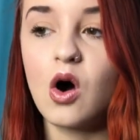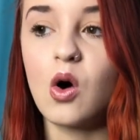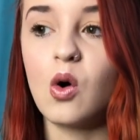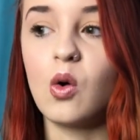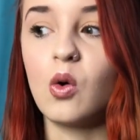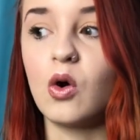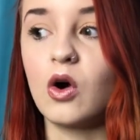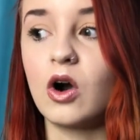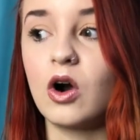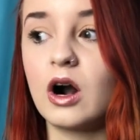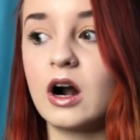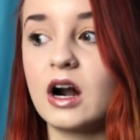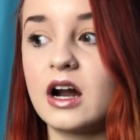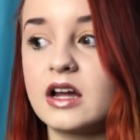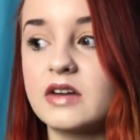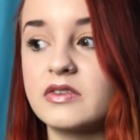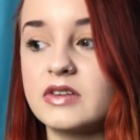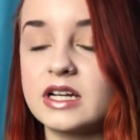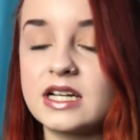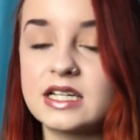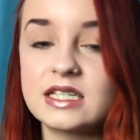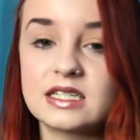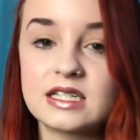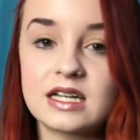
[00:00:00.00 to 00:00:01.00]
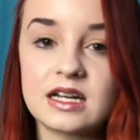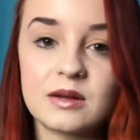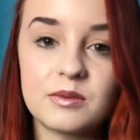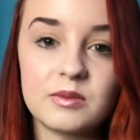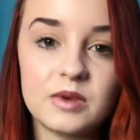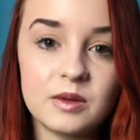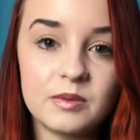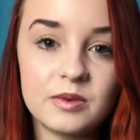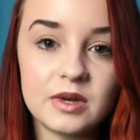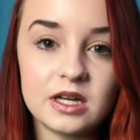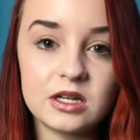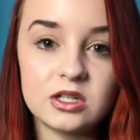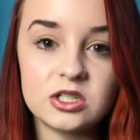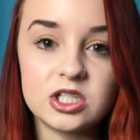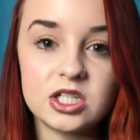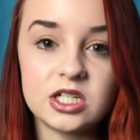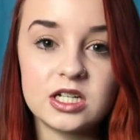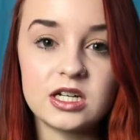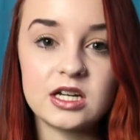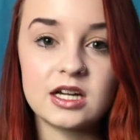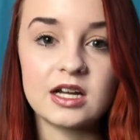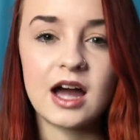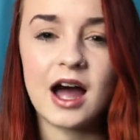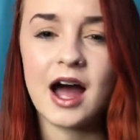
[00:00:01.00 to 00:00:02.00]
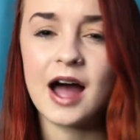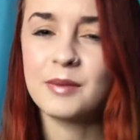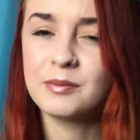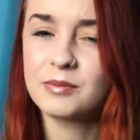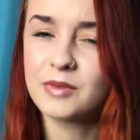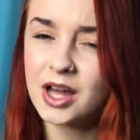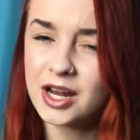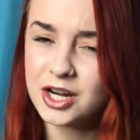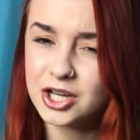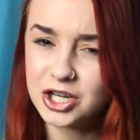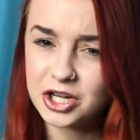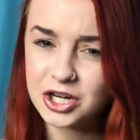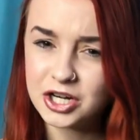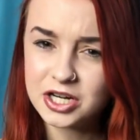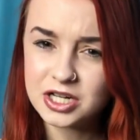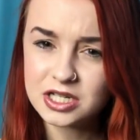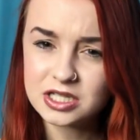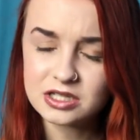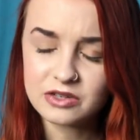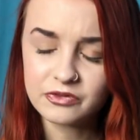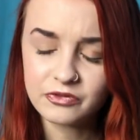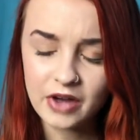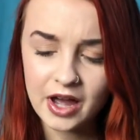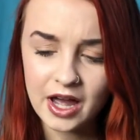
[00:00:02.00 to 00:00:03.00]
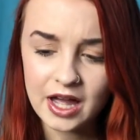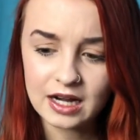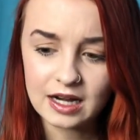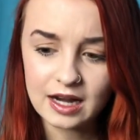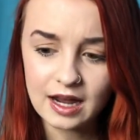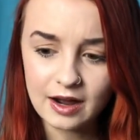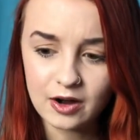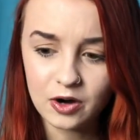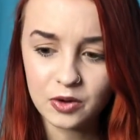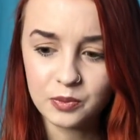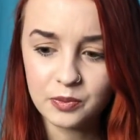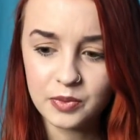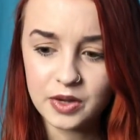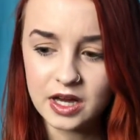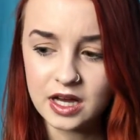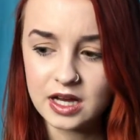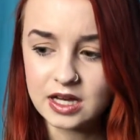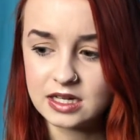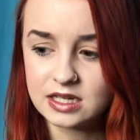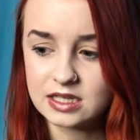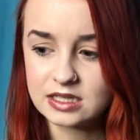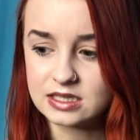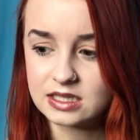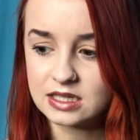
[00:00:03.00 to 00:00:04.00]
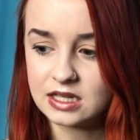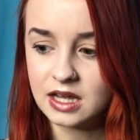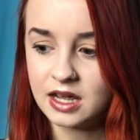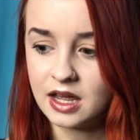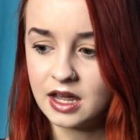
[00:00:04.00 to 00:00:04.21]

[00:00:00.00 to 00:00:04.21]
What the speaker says: Or if it is going to be PG, I'm kind of curious to find out because